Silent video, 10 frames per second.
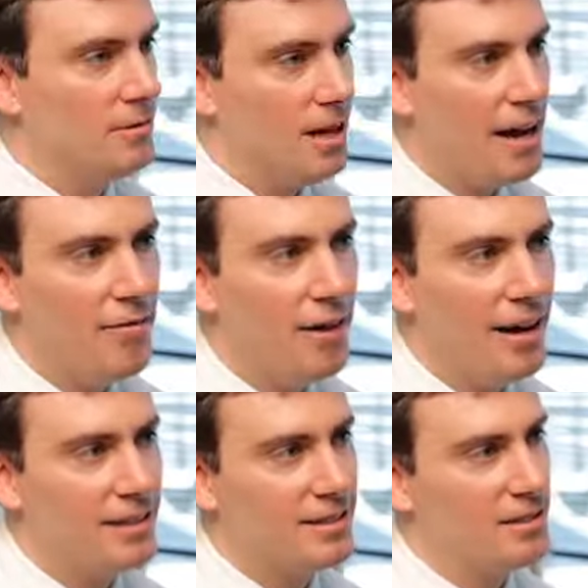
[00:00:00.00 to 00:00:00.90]
side
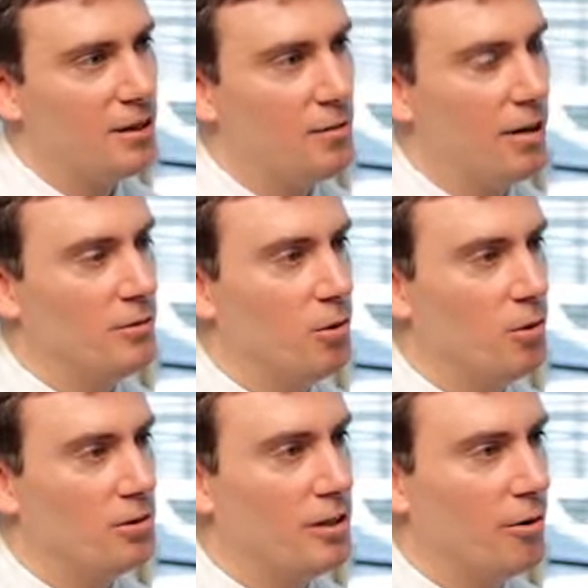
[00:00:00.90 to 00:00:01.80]
effects that sometimes
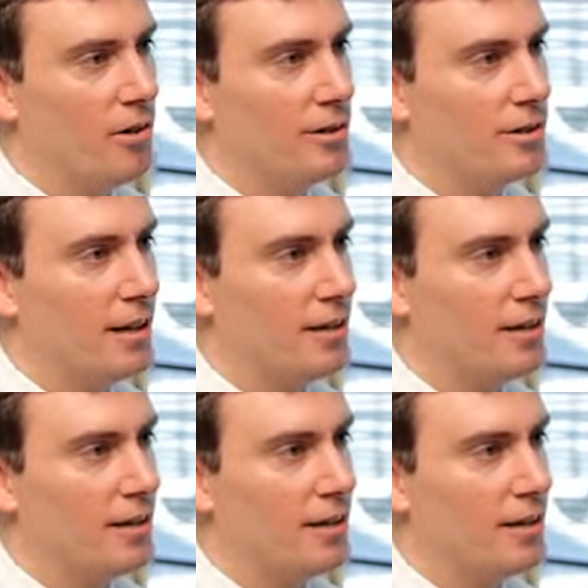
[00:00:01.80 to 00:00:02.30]
oral steroids can